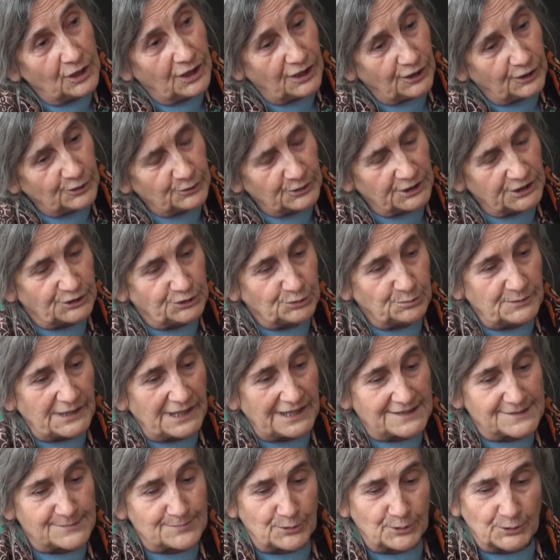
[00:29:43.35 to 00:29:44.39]
are going to be
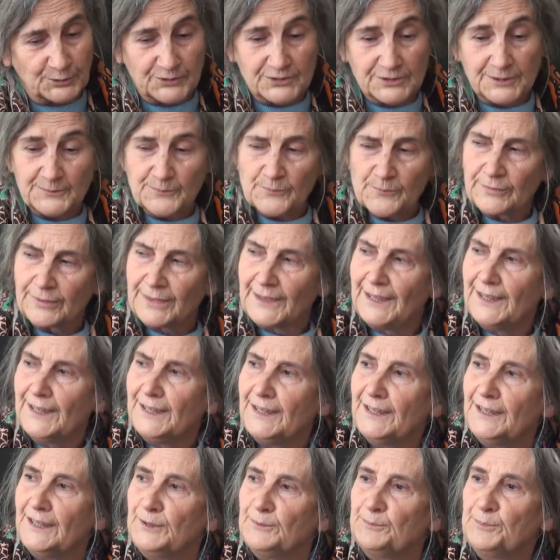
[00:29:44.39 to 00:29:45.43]
exposed.
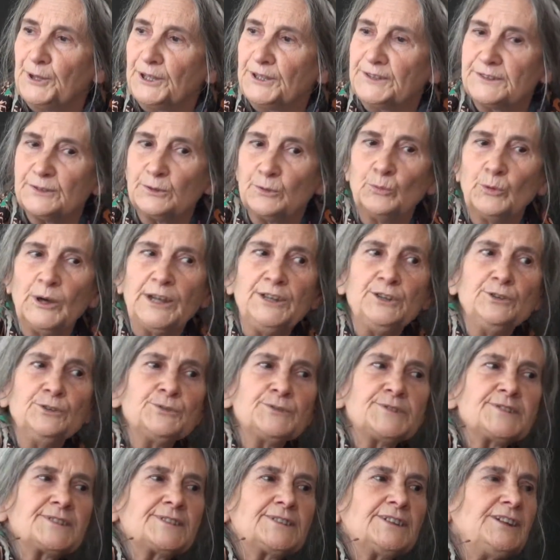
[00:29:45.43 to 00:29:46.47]
But when you
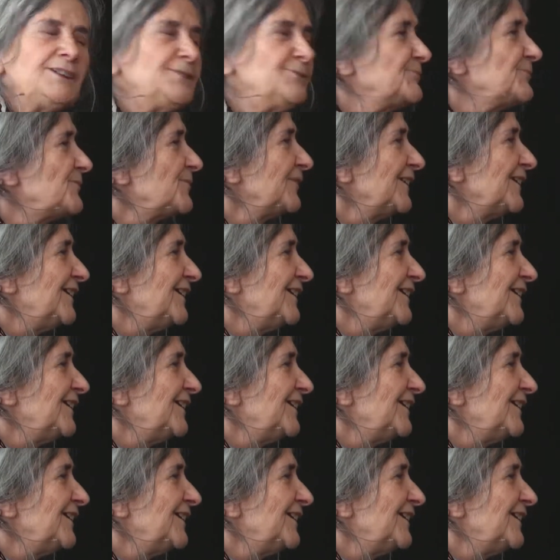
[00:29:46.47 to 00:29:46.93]
see,